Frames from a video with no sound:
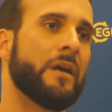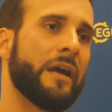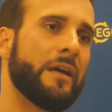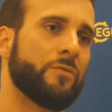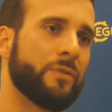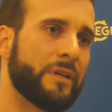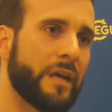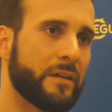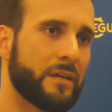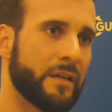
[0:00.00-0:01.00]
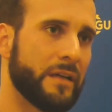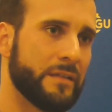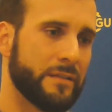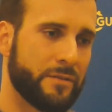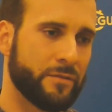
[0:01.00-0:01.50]
and we
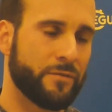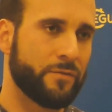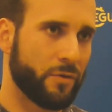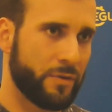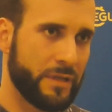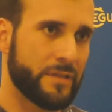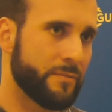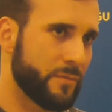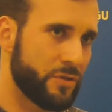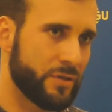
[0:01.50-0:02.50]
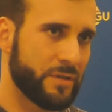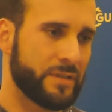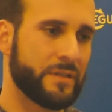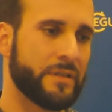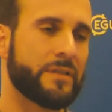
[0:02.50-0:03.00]
calculated for these
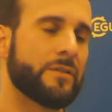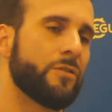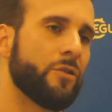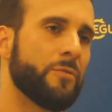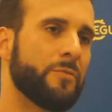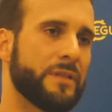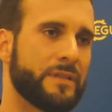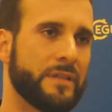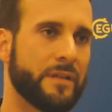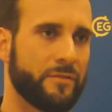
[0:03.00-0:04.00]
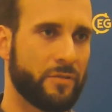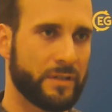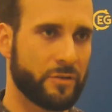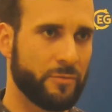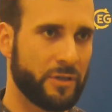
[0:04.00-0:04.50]
emissions the global mean sea level
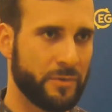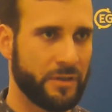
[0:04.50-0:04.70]
rise commitment